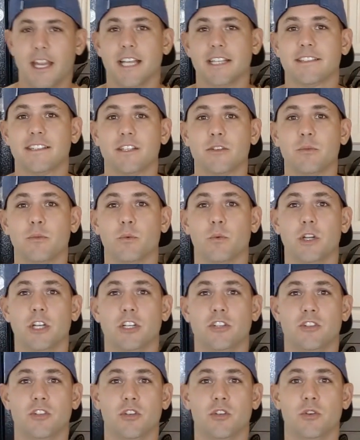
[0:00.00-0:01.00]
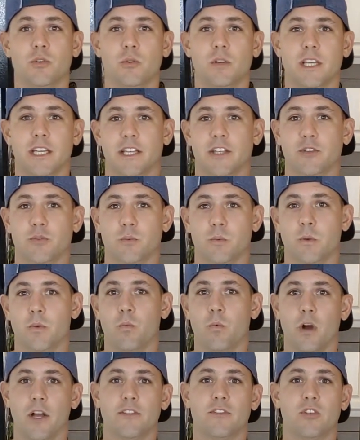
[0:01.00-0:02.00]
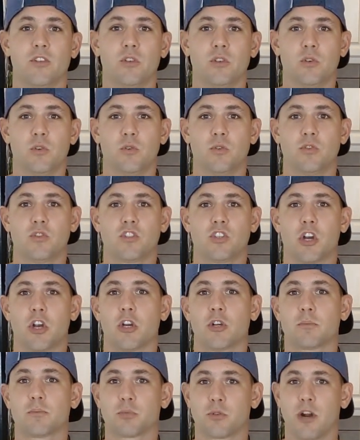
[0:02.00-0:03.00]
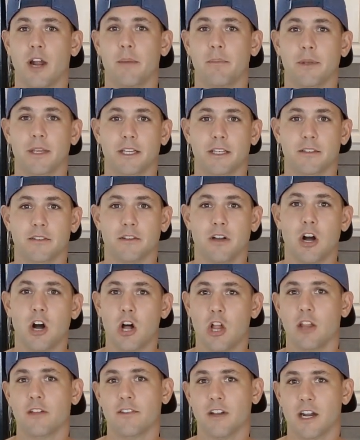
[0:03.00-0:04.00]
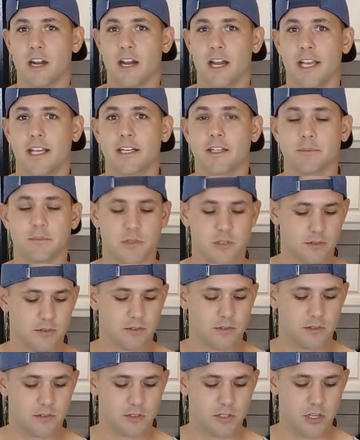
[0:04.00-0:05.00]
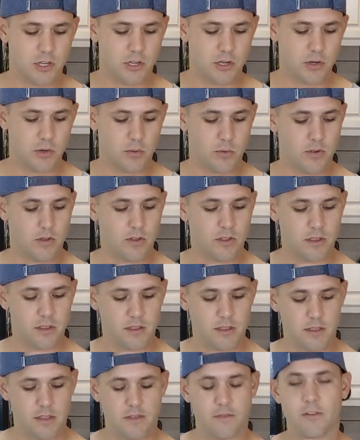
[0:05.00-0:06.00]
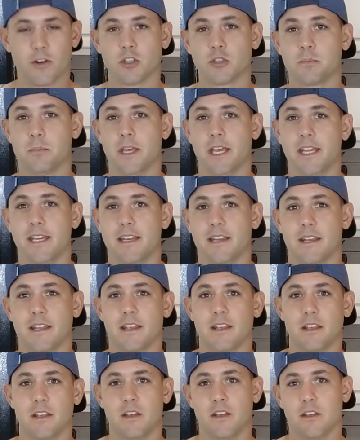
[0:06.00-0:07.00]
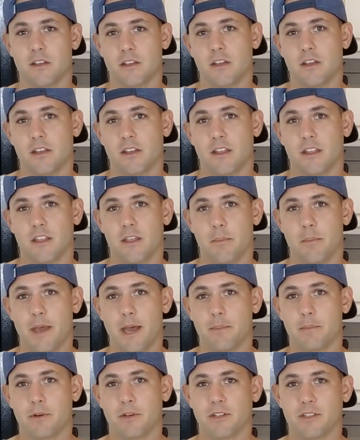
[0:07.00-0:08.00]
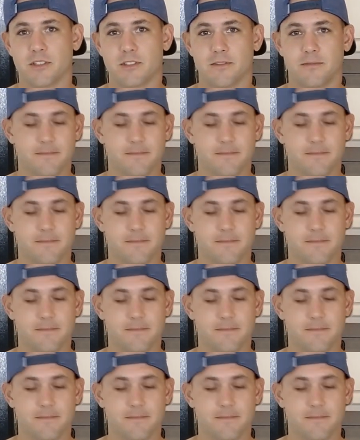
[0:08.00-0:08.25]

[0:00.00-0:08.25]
next thing we wanna do is we want to start prepping all of our items. So the first bit, the peppers.